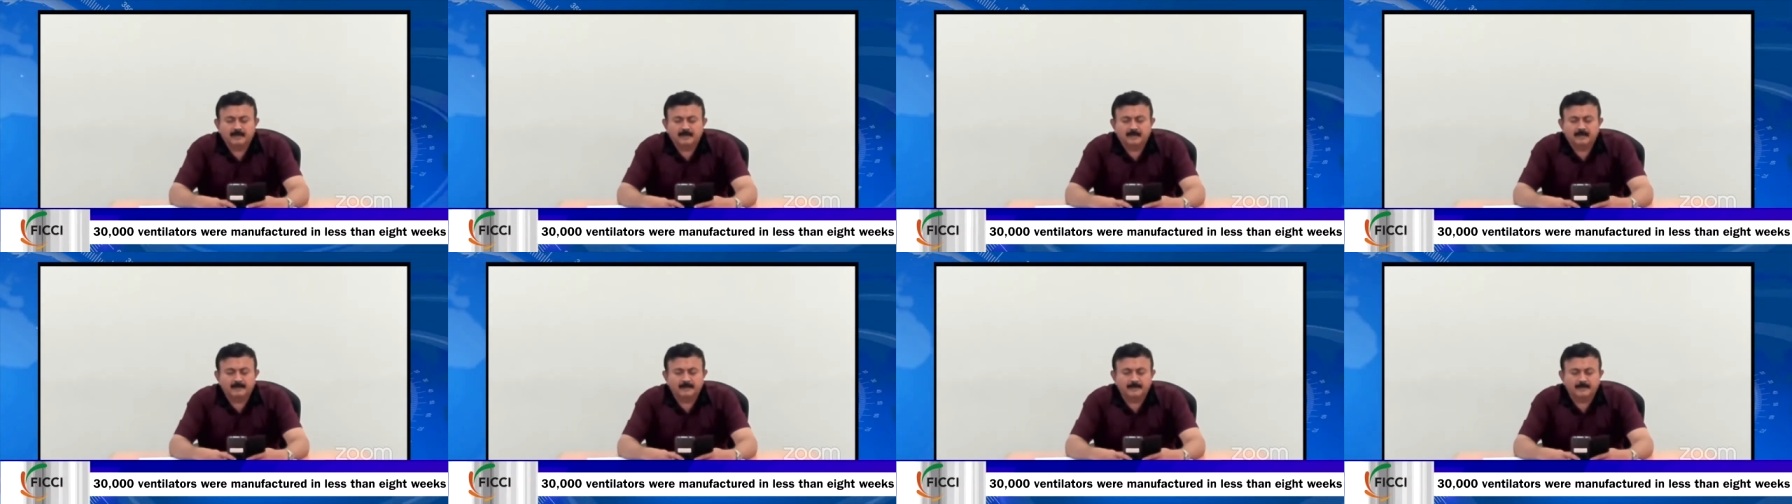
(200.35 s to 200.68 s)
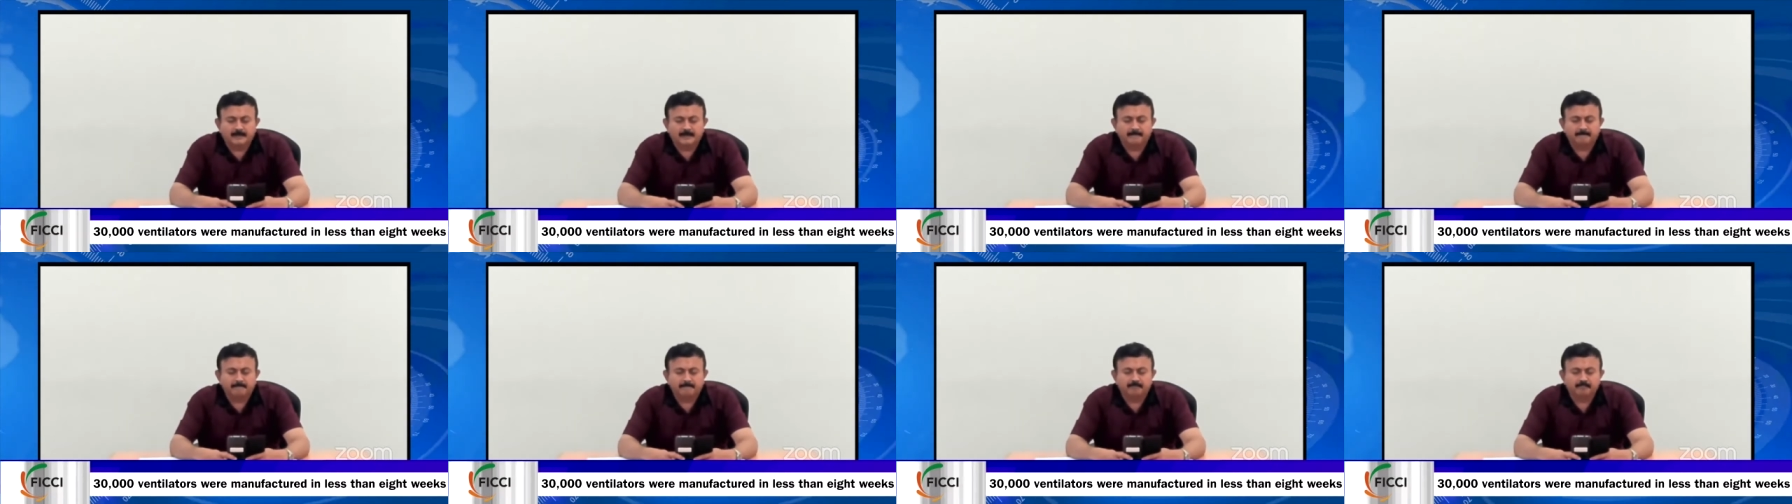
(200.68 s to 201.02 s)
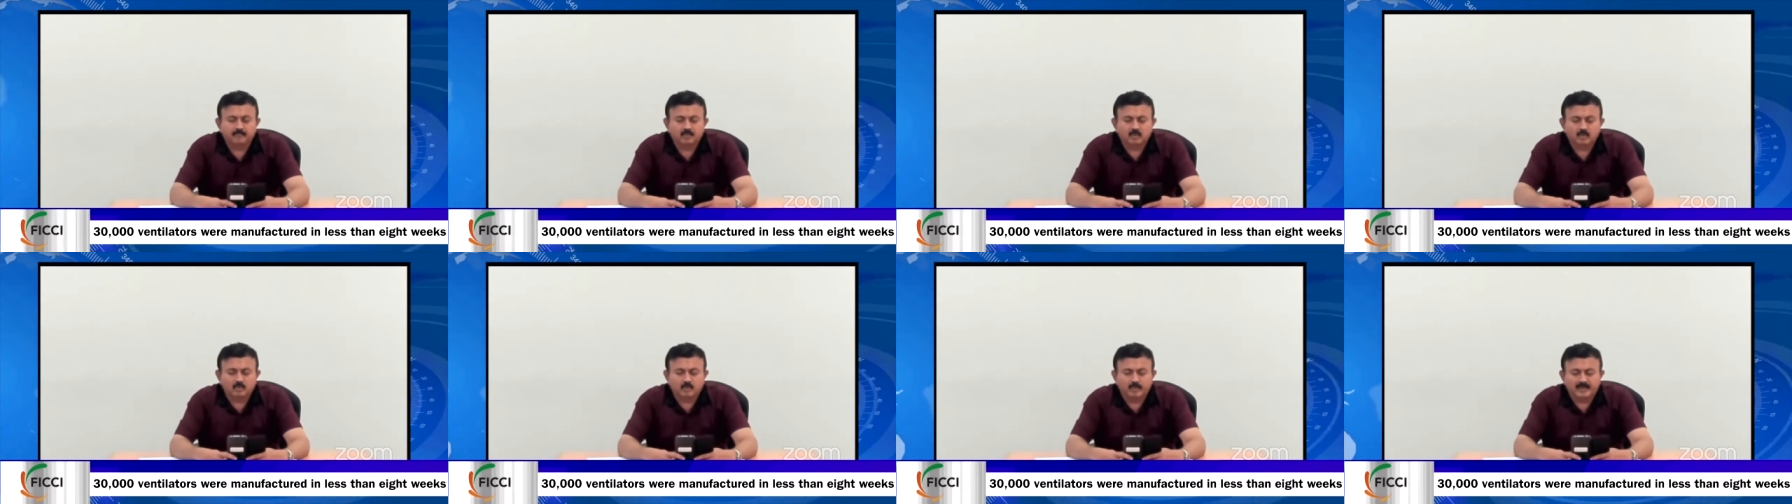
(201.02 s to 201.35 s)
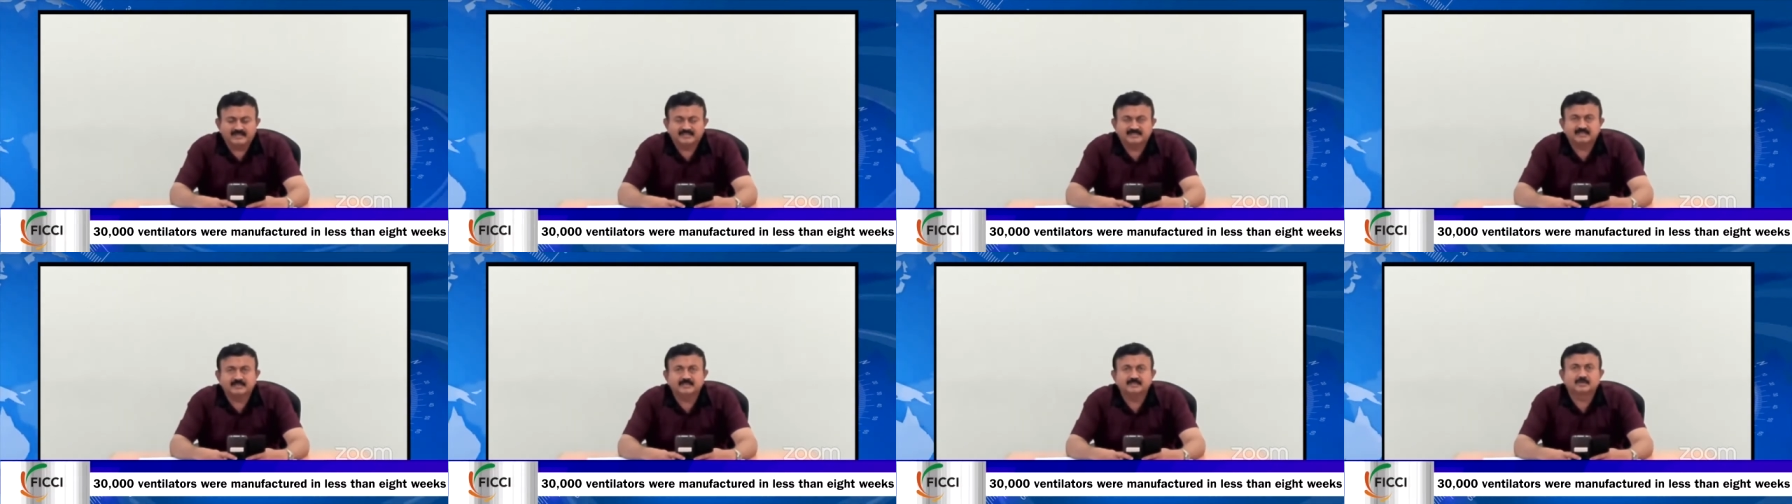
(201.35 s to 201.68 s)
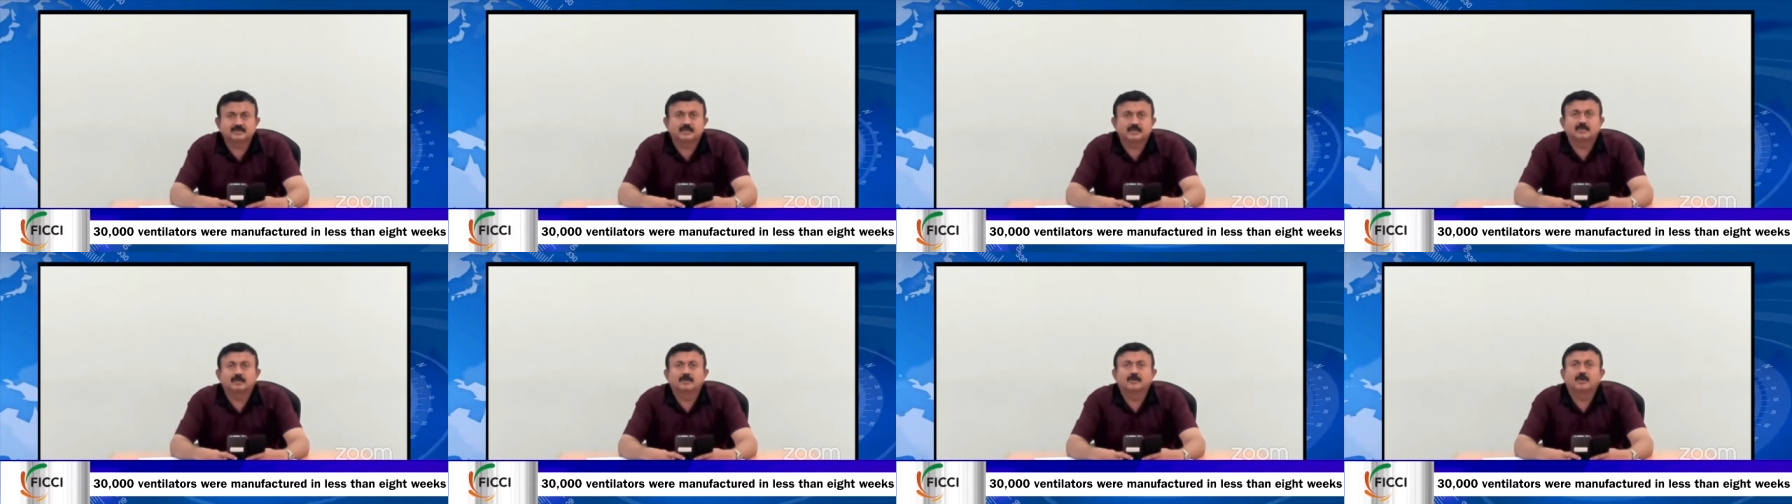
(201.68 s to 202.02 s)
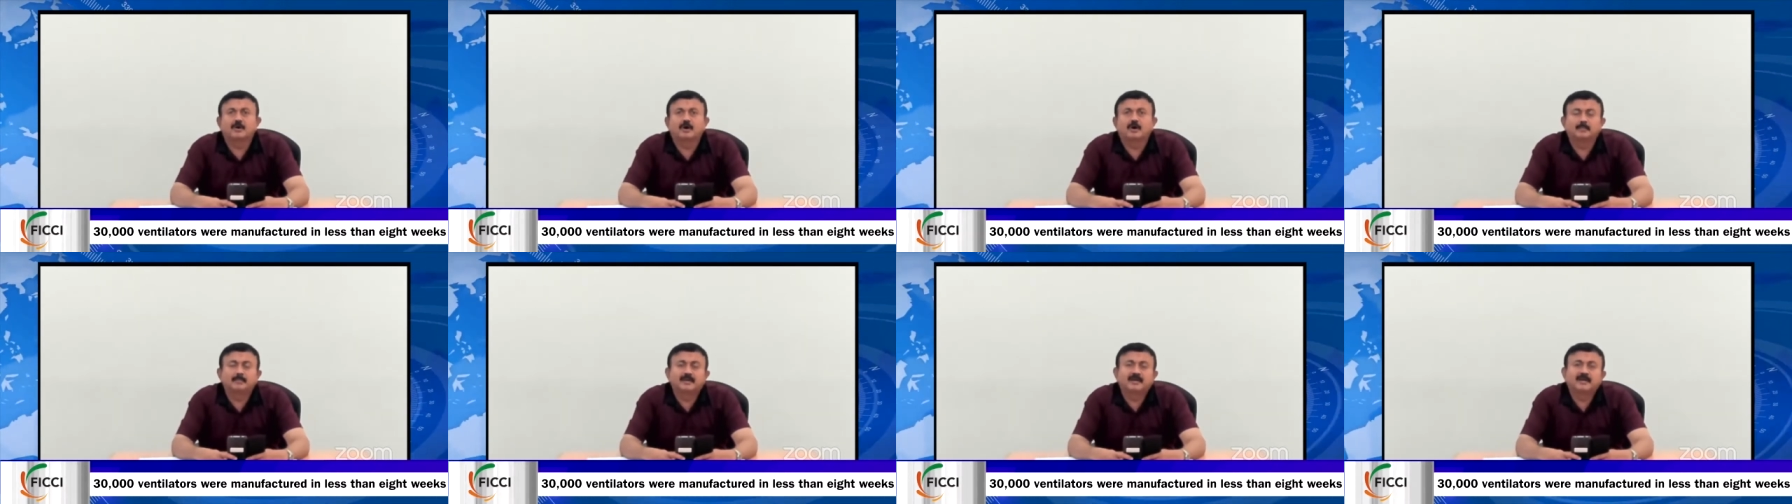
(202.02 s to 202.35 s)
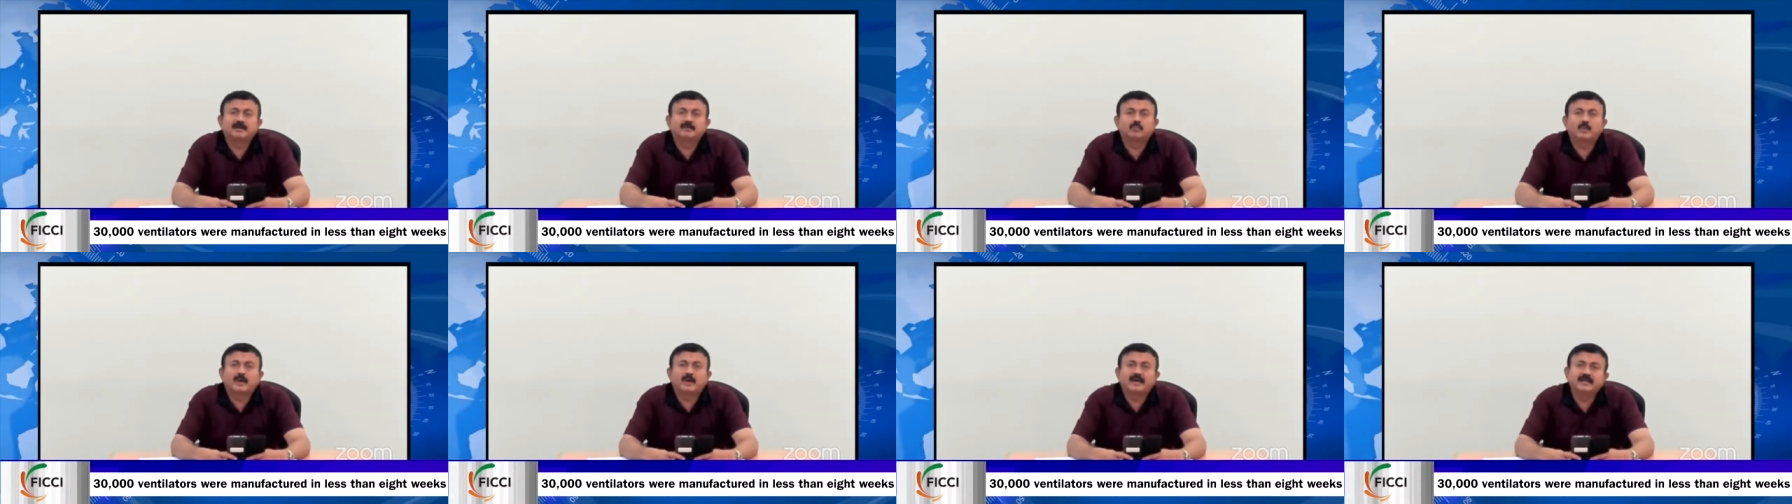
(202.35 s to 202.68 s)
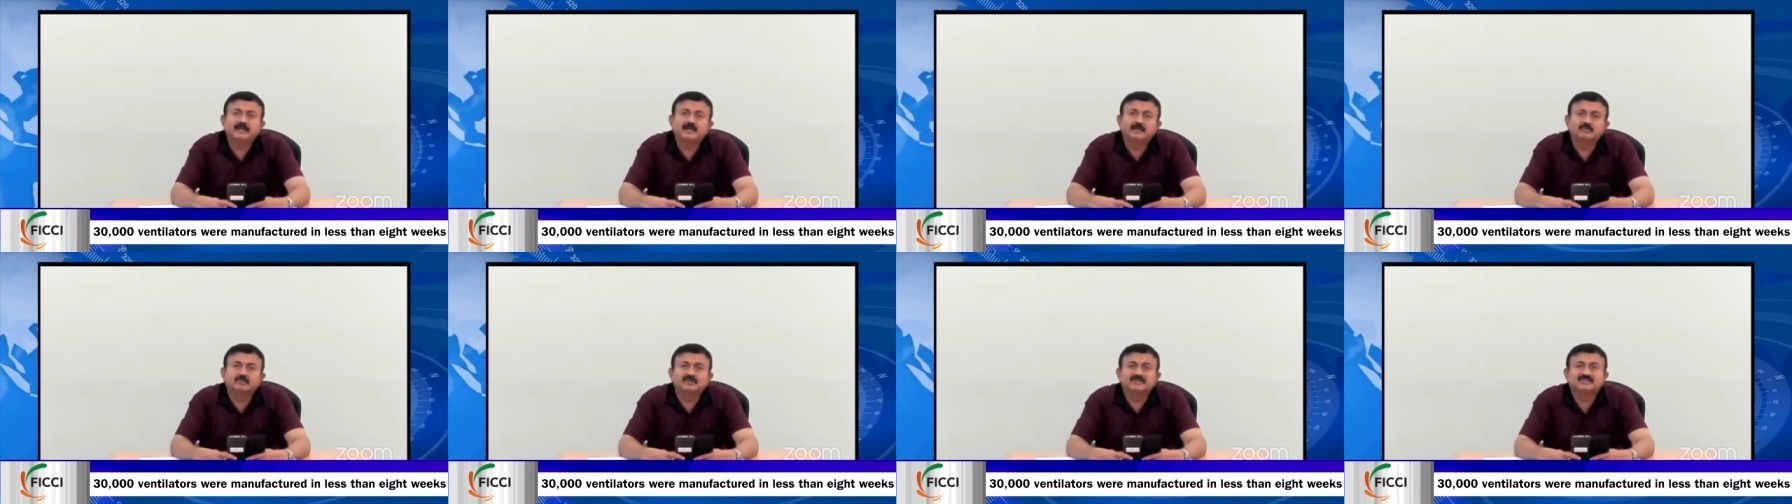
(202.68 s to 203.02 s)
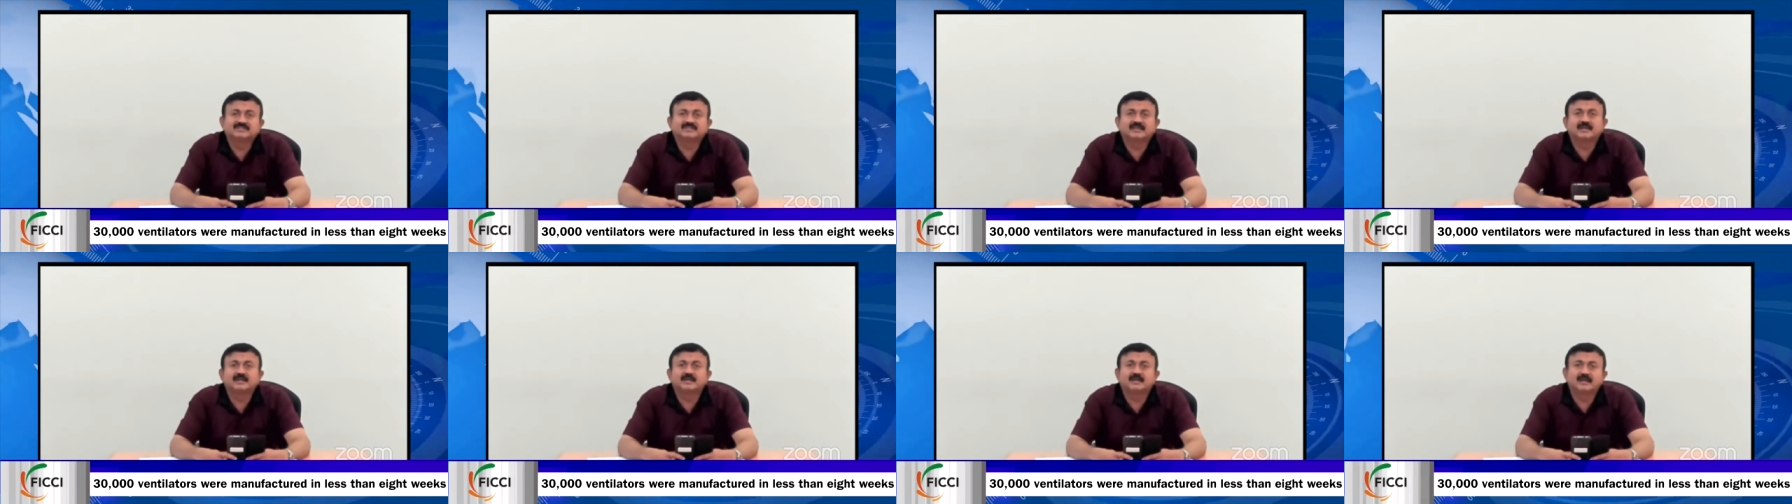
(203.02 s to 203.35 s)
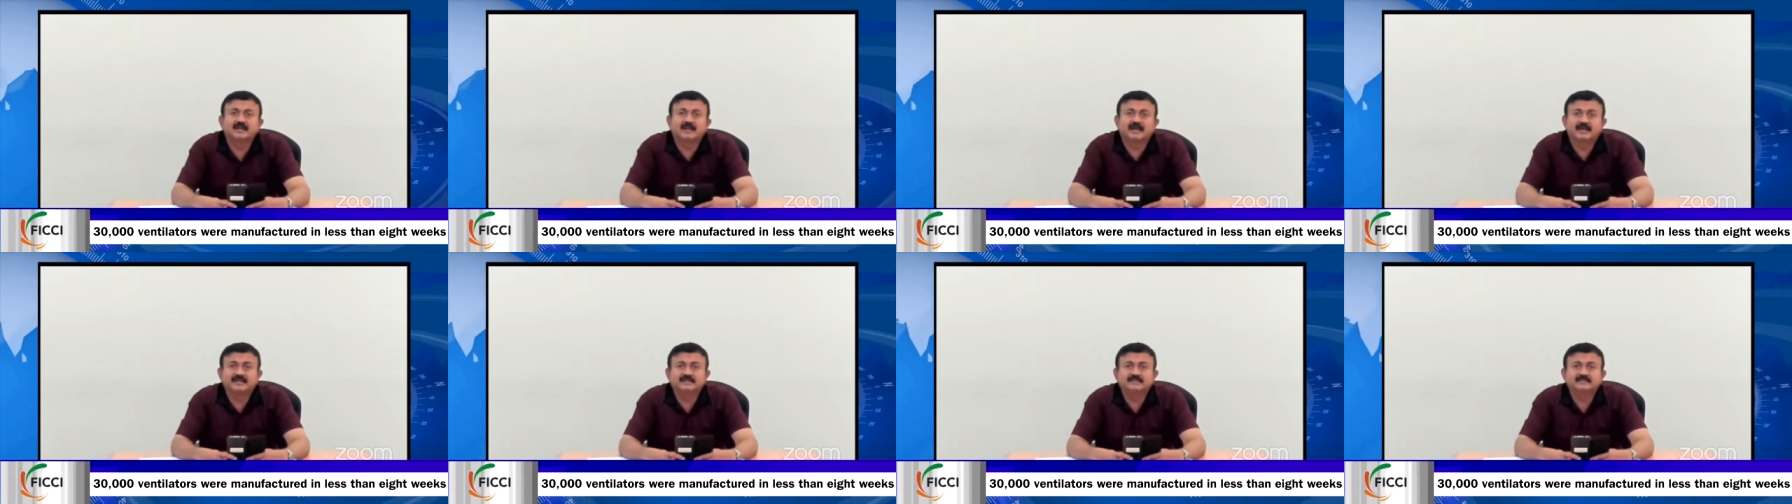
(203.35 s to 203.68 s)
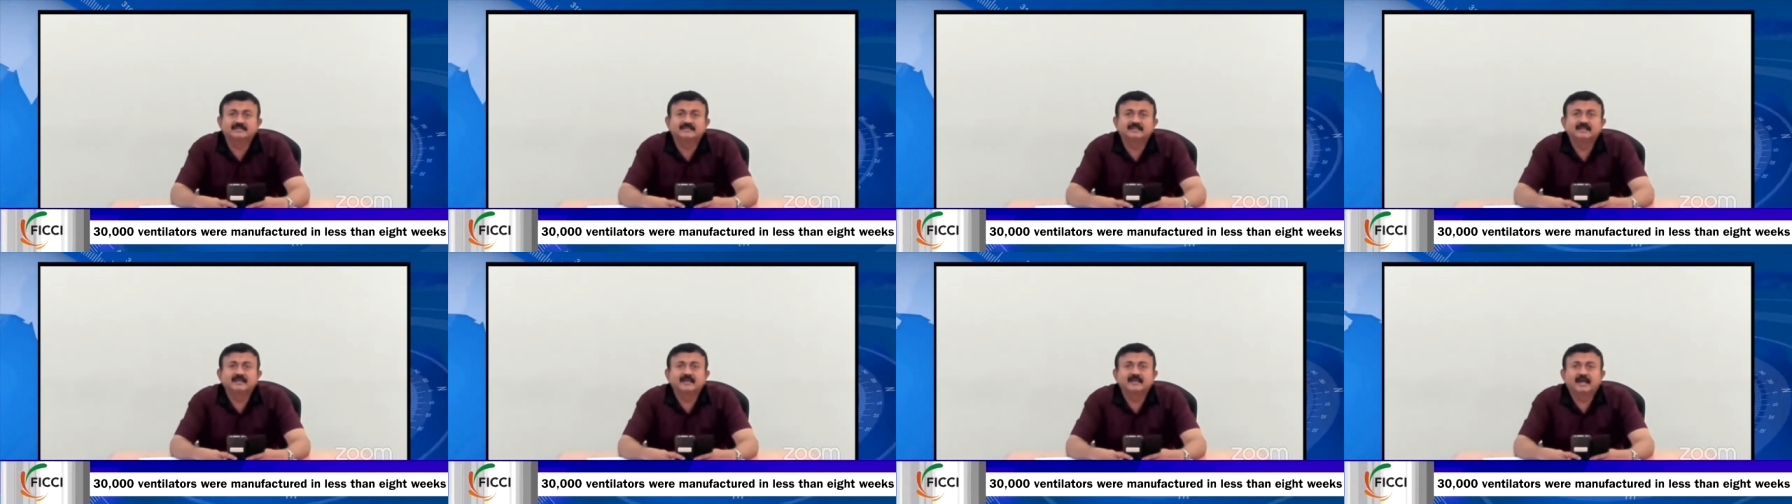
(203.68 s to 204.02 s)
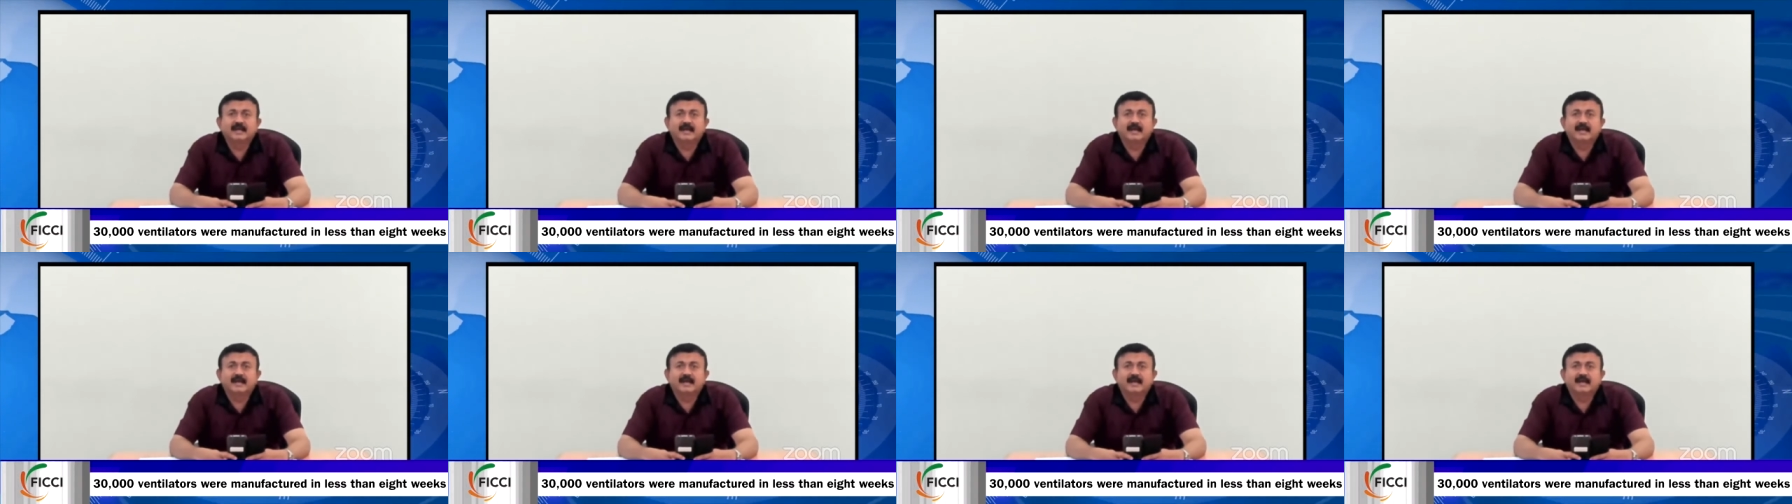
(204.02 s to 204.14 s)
um, questions on the government, why it was centralized.